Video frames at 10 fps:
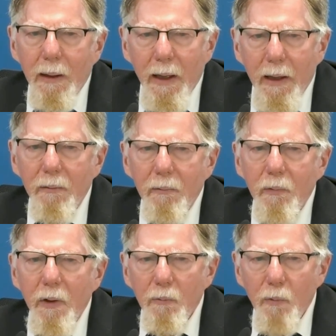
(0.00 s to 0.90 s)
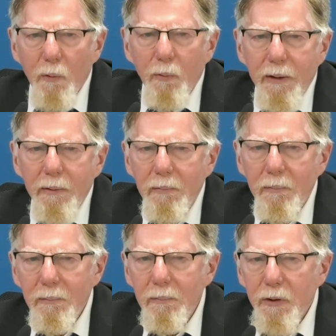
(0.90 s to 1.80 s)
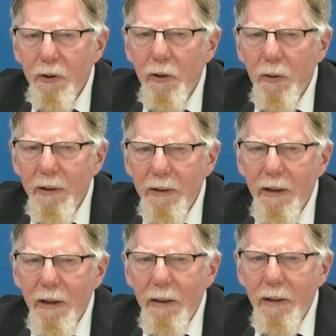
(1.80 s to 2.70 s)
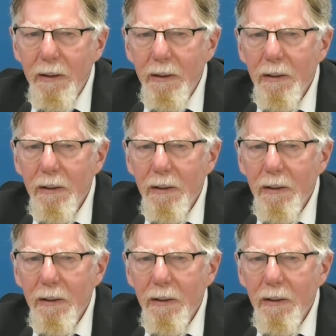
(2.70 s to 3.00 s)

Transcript: in what we term as the